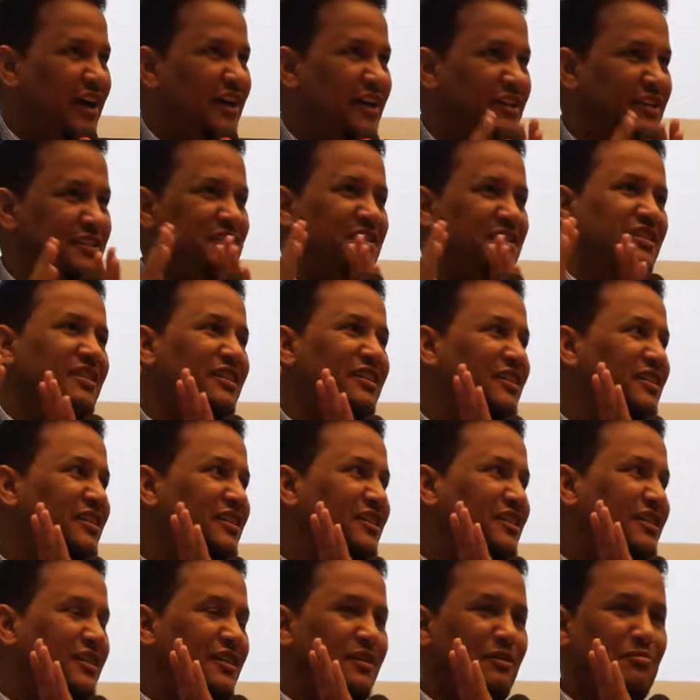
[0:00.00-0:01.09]
has
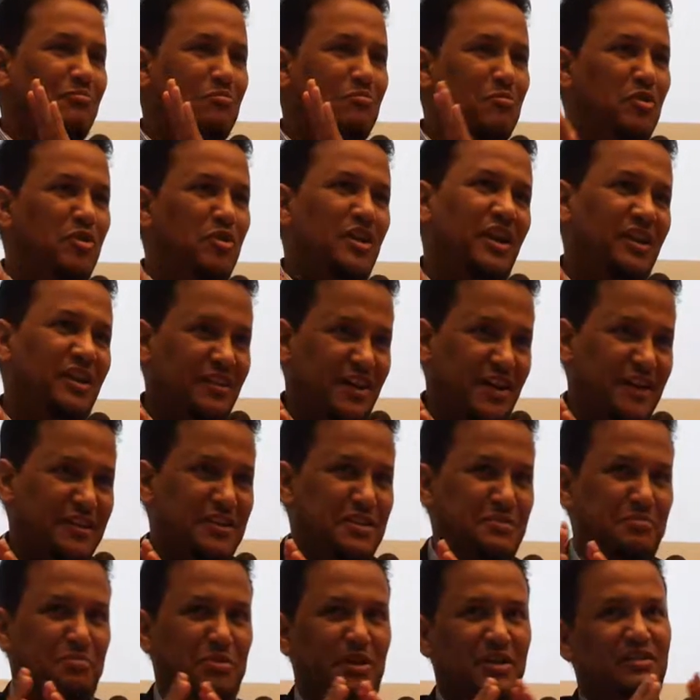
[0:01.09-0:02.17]
moral
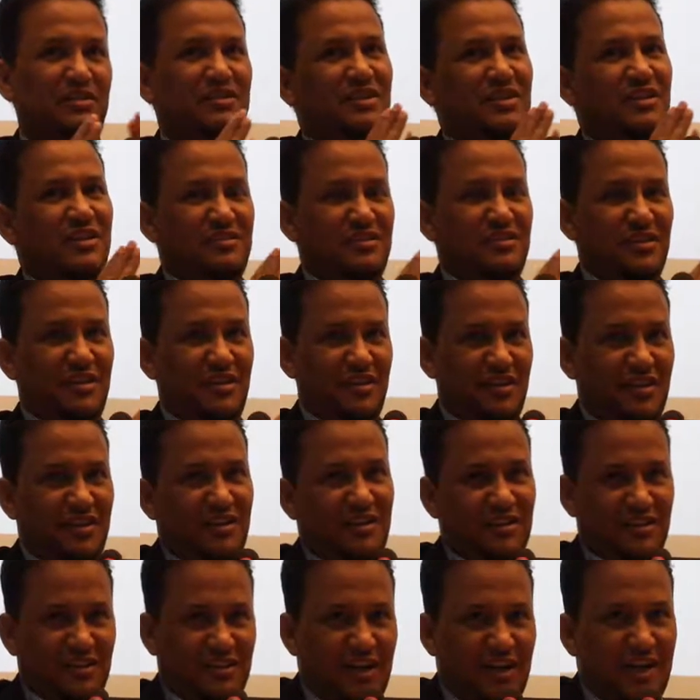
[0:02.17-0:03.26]
aspect and the
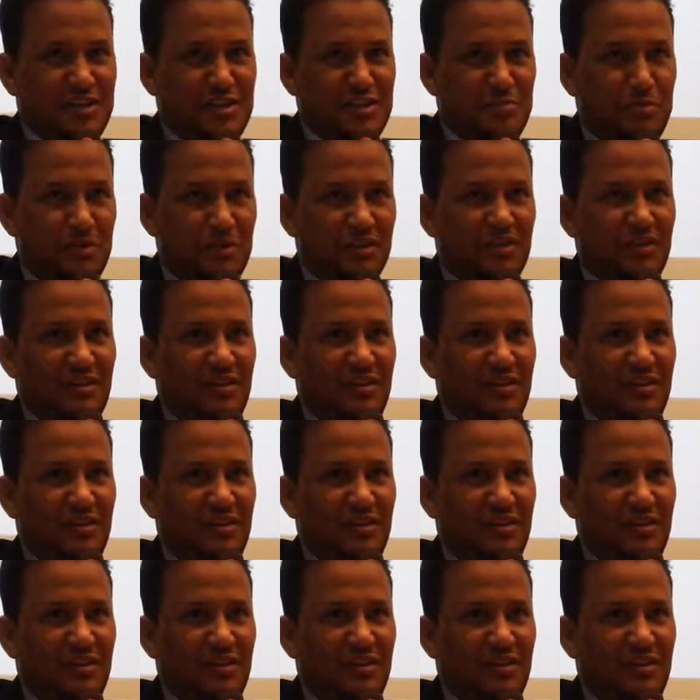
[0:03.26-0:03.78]
legal aspect.